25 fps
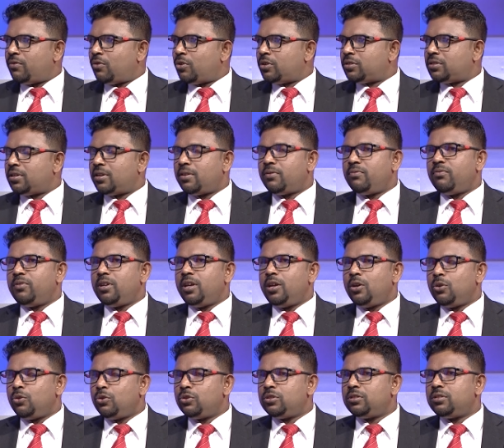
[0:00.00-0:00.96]
It was uh-huh. a
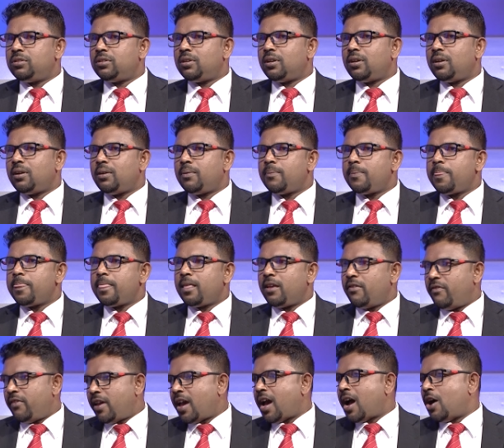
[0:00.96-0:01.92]
huge
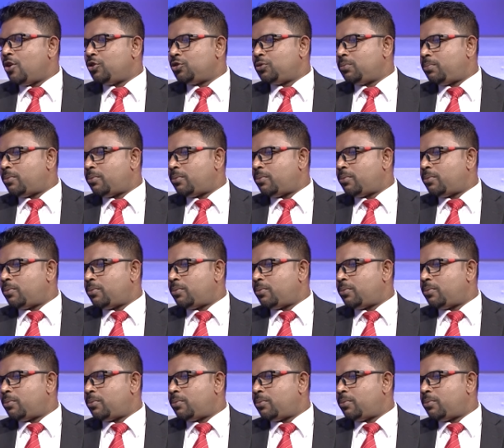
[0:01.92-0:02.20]
warehouse